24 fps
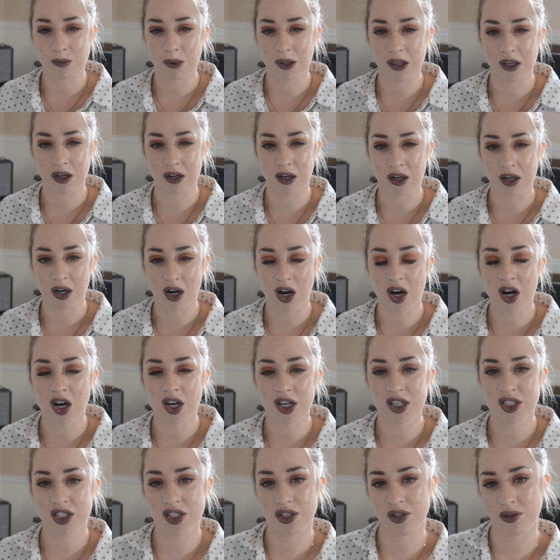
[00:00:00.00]
but they're
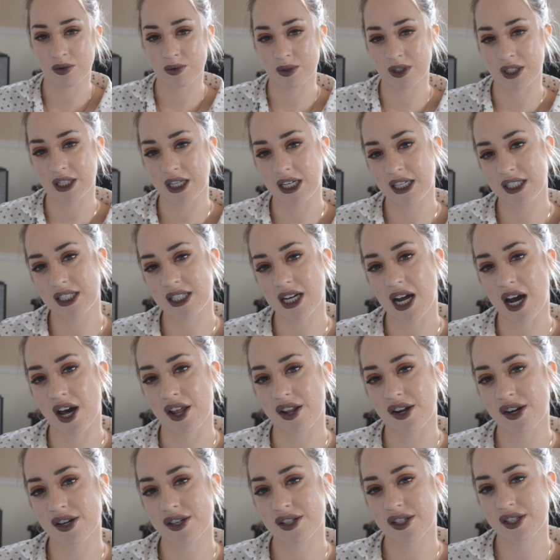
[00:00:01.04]
hard to relate to
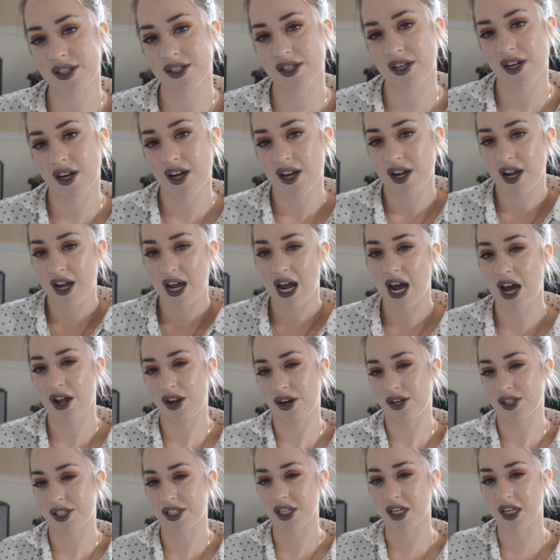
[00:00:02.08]
others, how
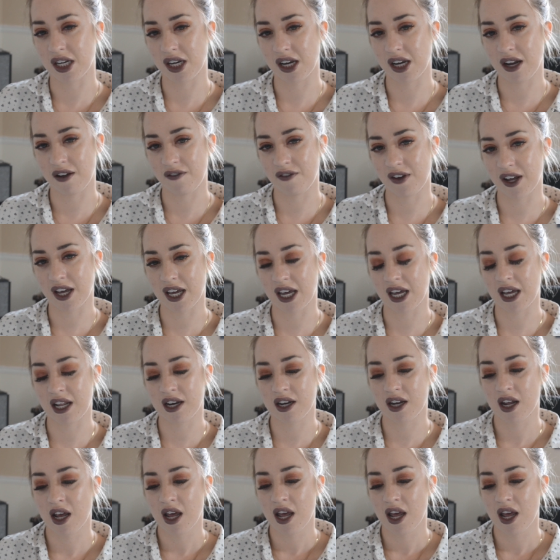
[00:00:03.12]
they're significant